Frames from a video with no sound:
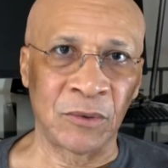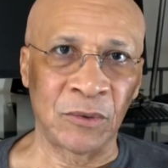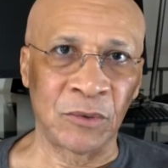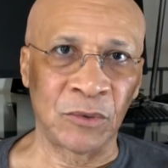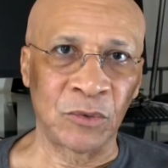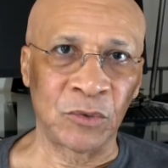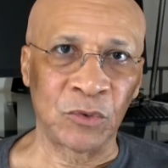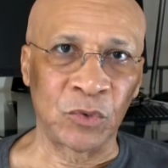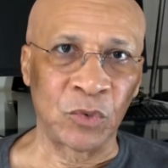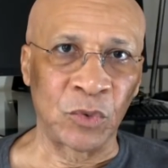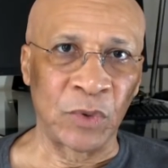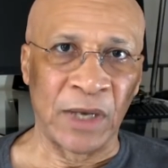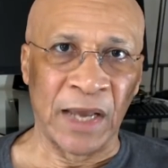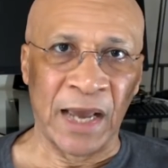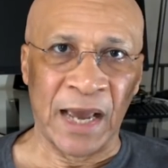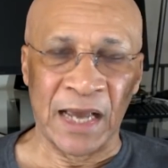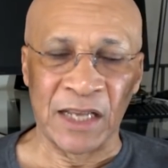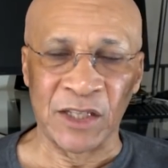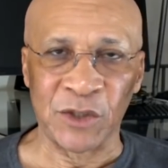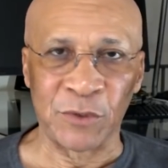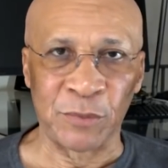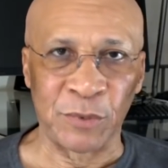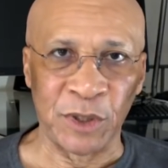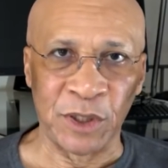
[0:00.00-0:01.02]
to
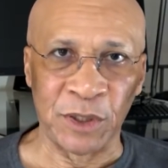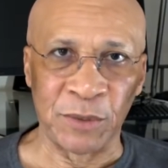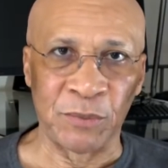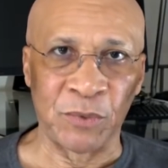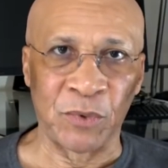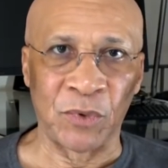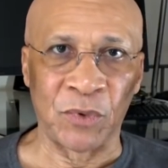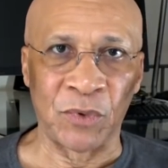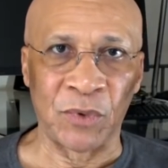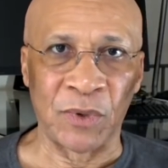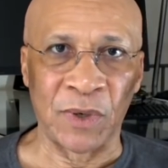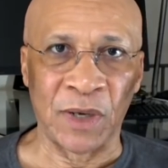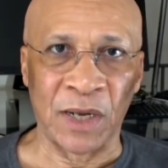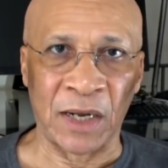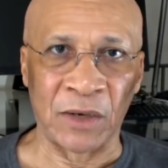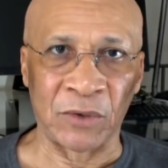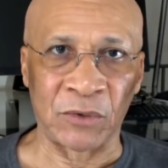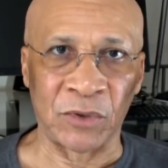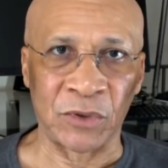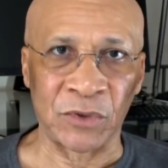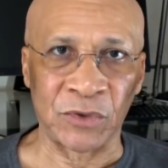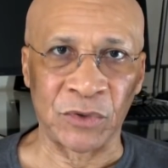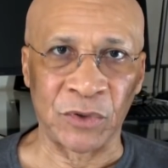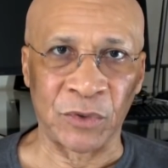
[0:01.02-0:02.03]
gas people
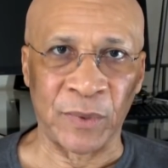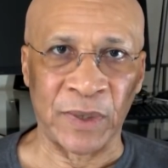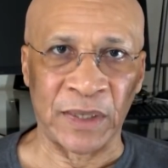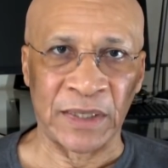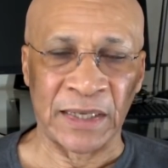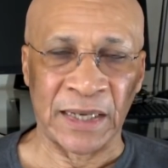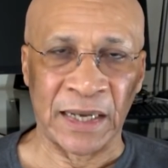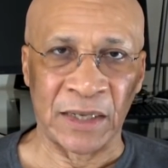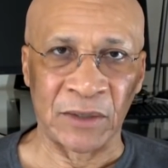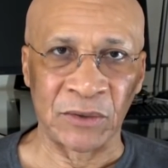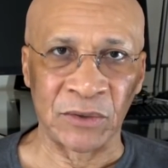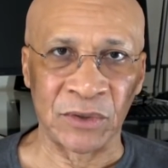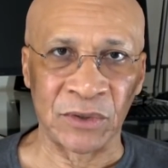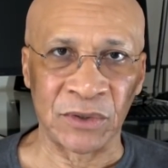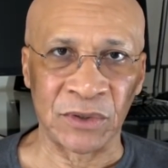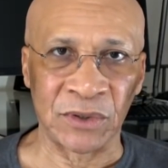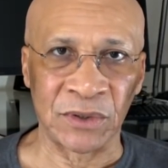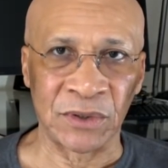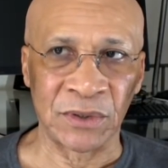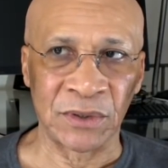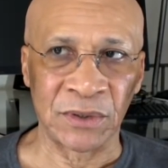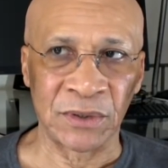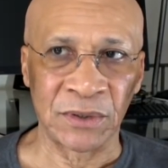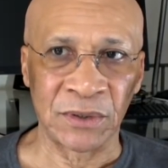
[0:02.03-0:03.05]
across the White House,
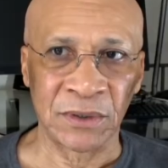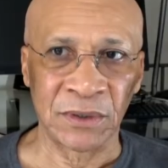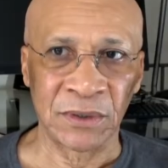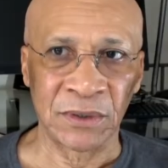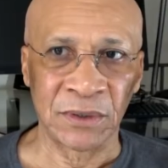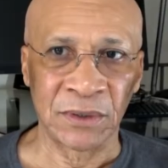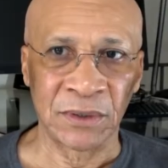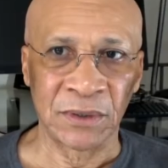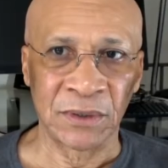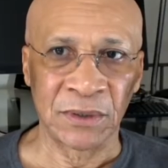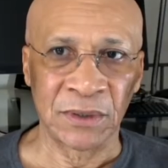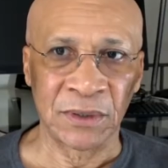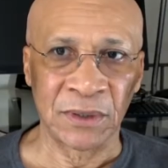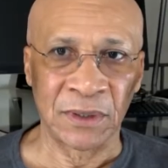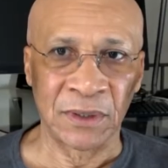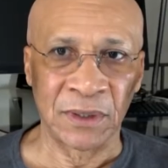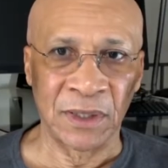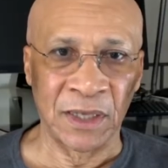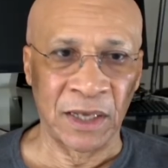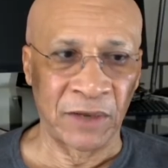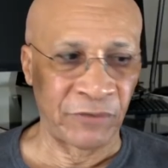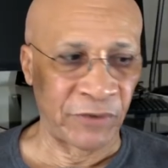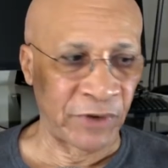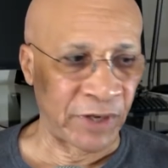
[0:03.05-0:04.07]

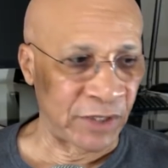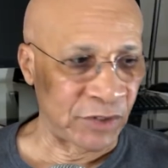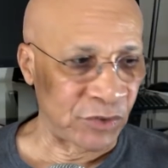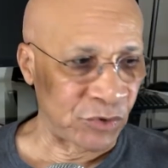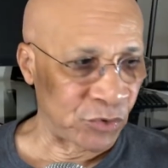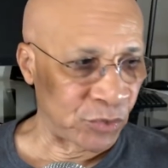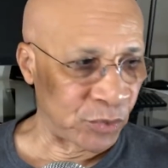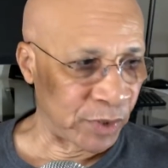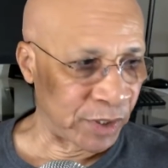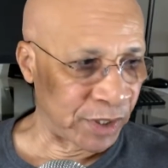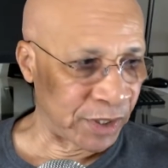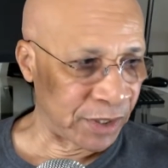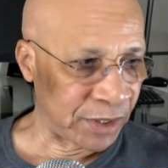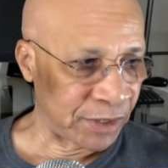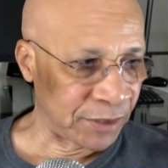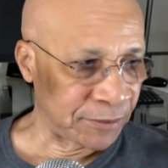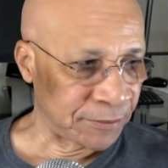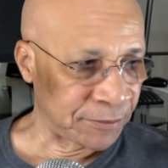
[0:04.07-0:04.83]
Lafayette Square,